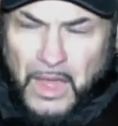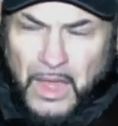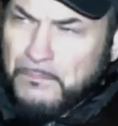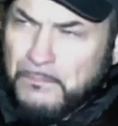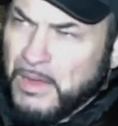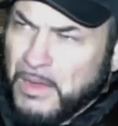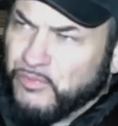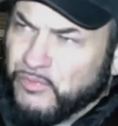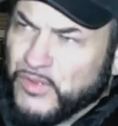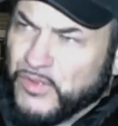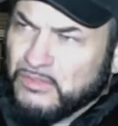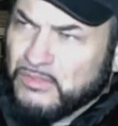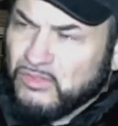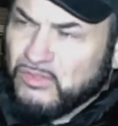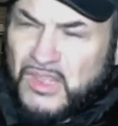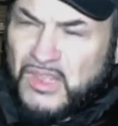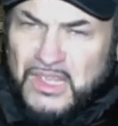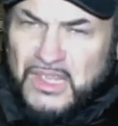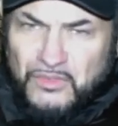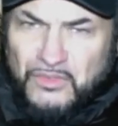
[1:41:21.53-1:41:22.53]
I think
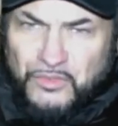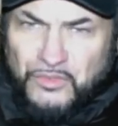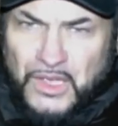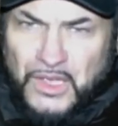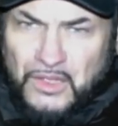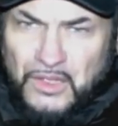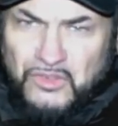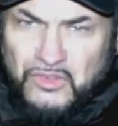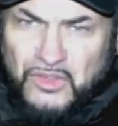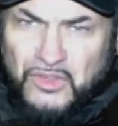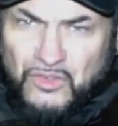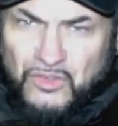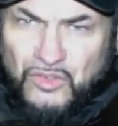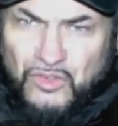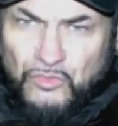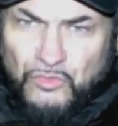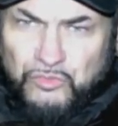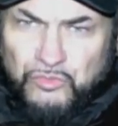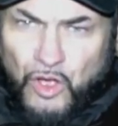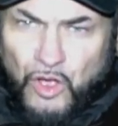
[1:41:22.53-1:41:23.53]
Devious and
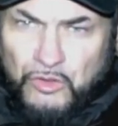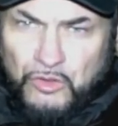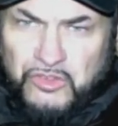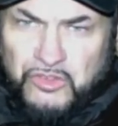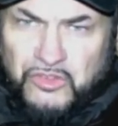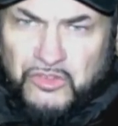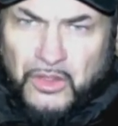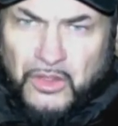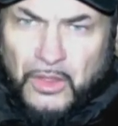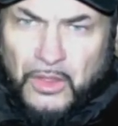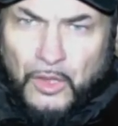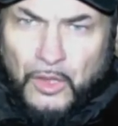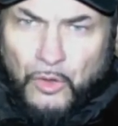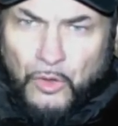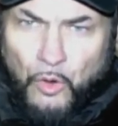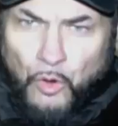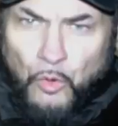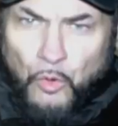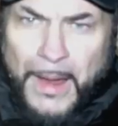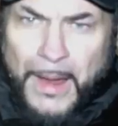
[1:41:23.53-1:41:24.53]
Saros
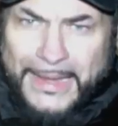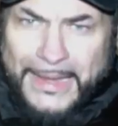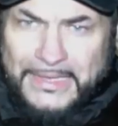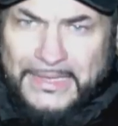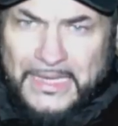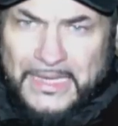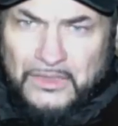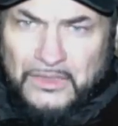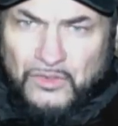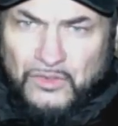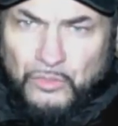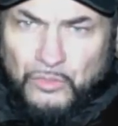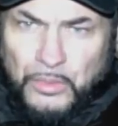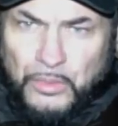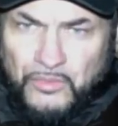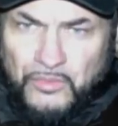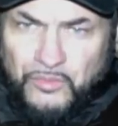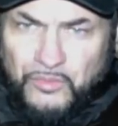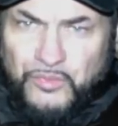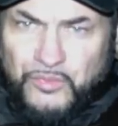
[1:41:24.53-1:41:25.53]
all had
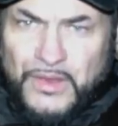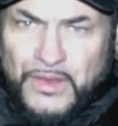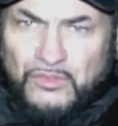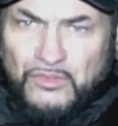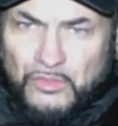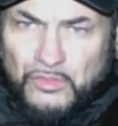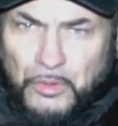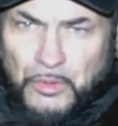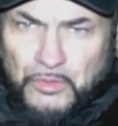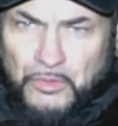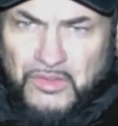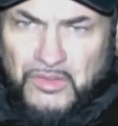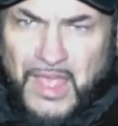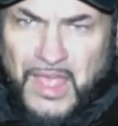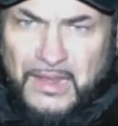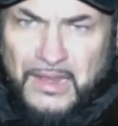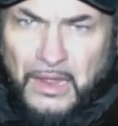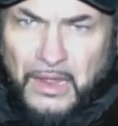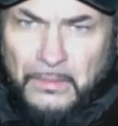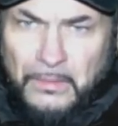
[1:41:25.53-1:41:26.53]
links with French
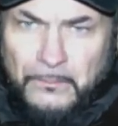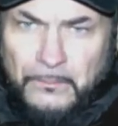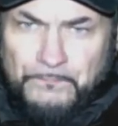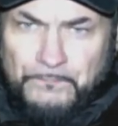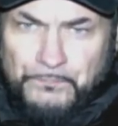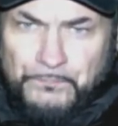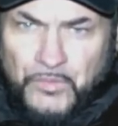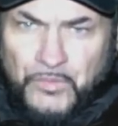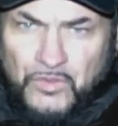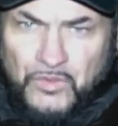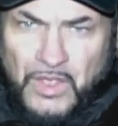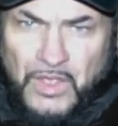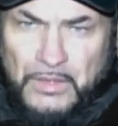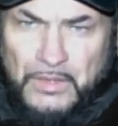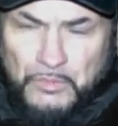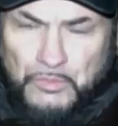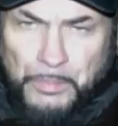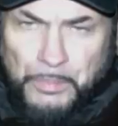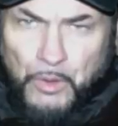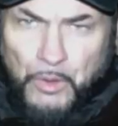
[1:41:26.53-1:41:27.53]
Montana.
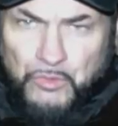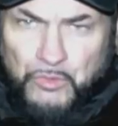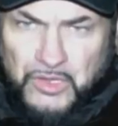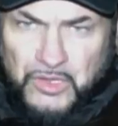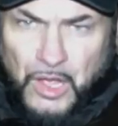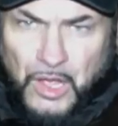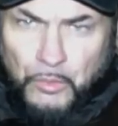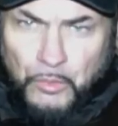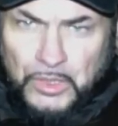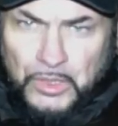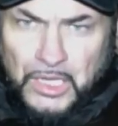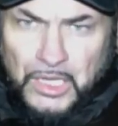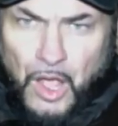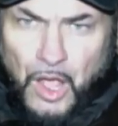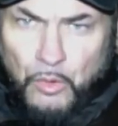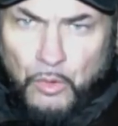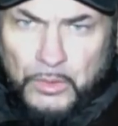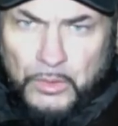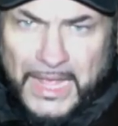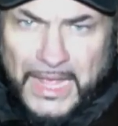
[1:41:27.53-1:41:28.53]
So it was supposed to go on the
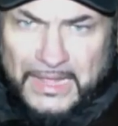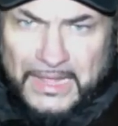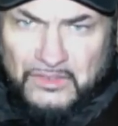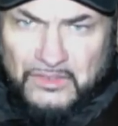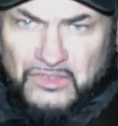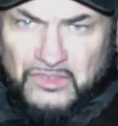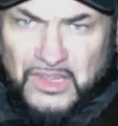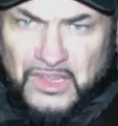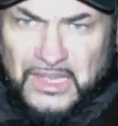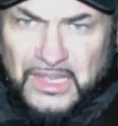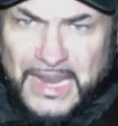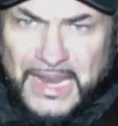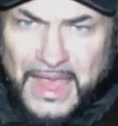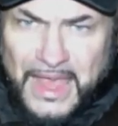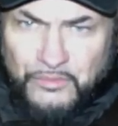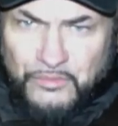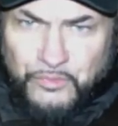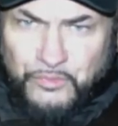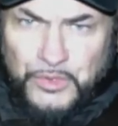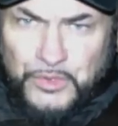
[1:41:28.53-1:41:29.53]
Cocaine City,
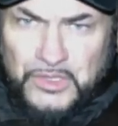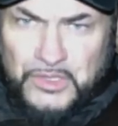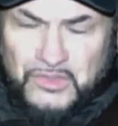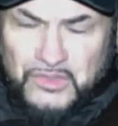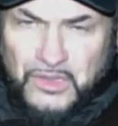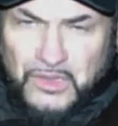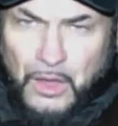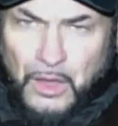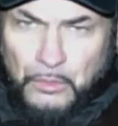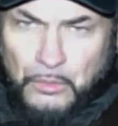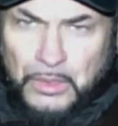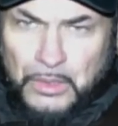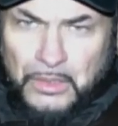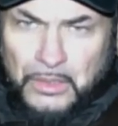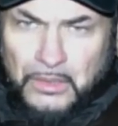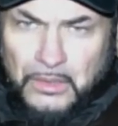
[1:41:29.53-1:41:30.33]
that freestyle.